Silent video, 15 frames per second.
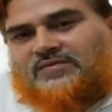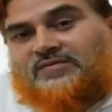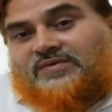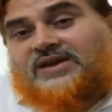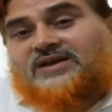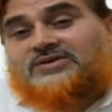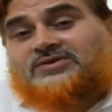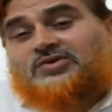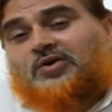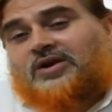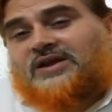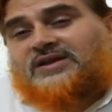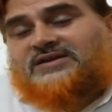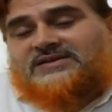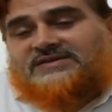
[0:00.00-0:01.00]
various
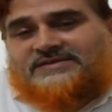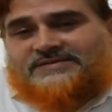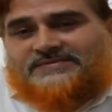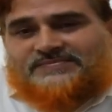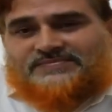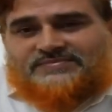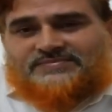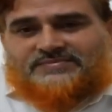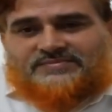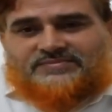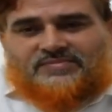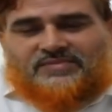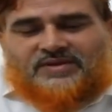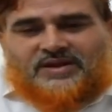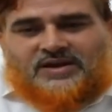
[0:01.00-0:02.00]
colleges
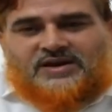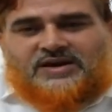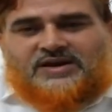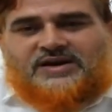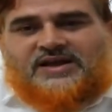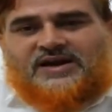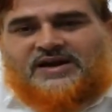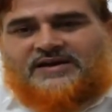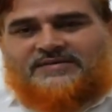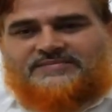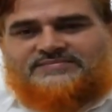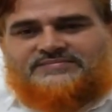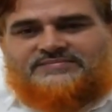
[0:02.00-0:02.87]
in India.